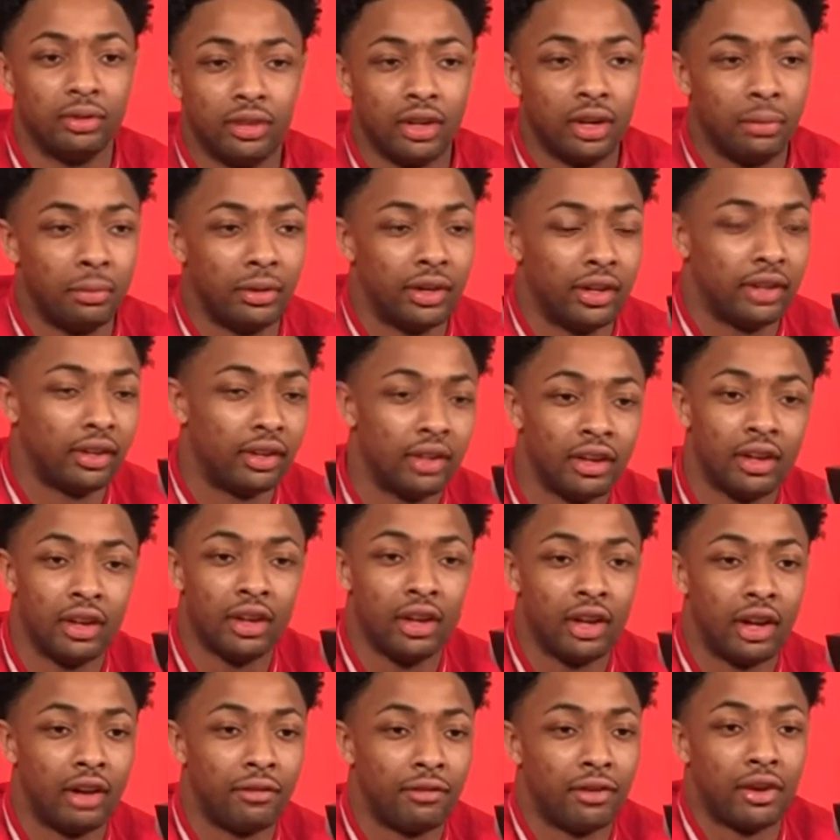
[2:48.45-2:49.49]
I mean,
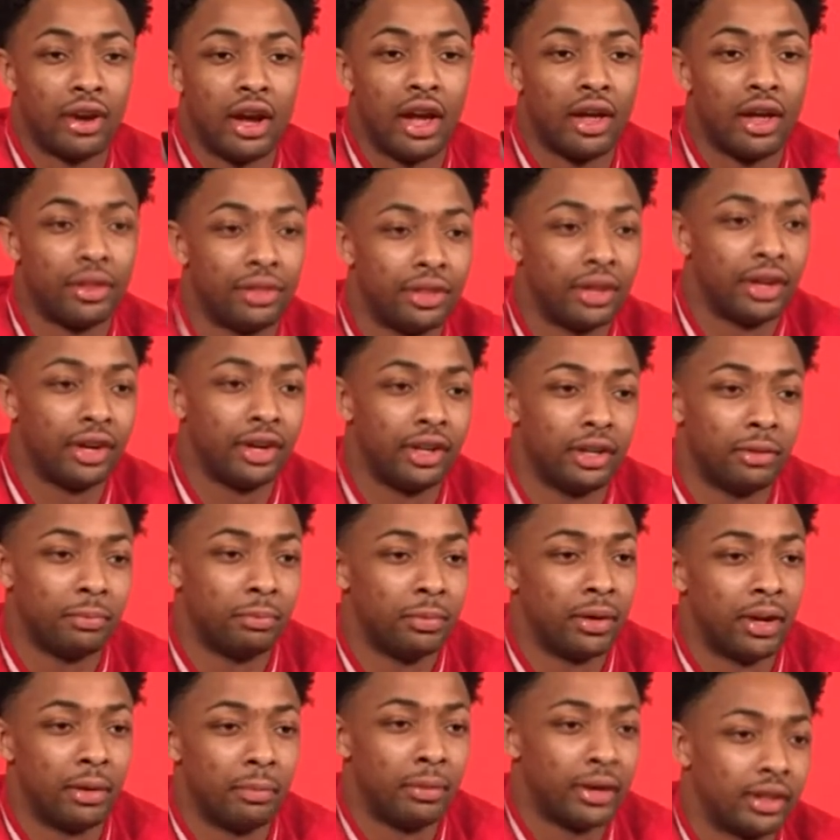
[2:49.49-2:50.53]
if you're out there, you
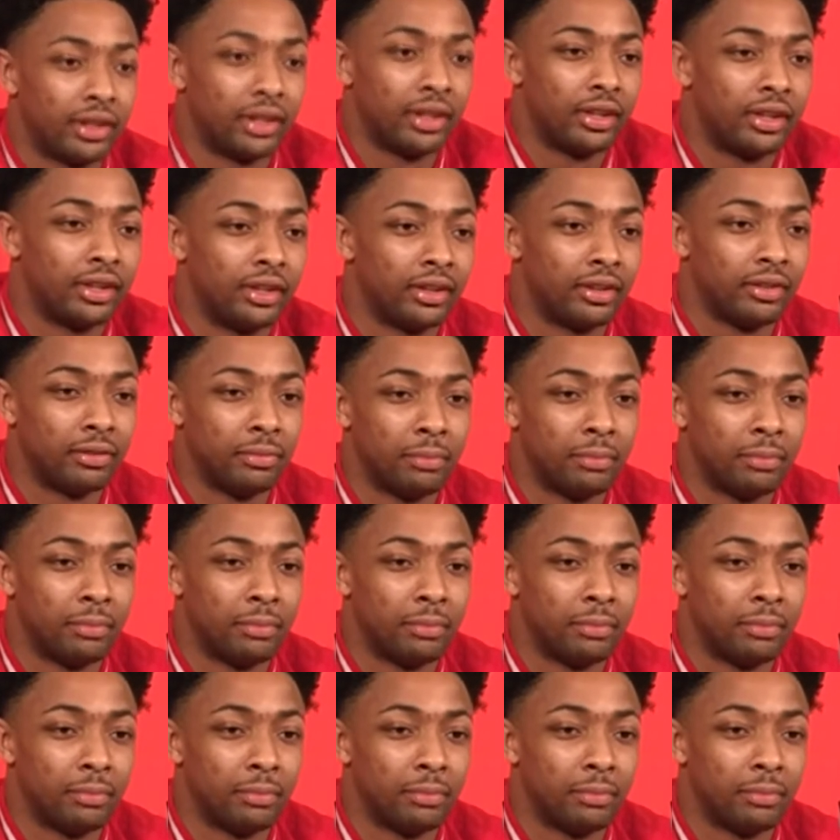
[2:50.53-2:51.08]
better make the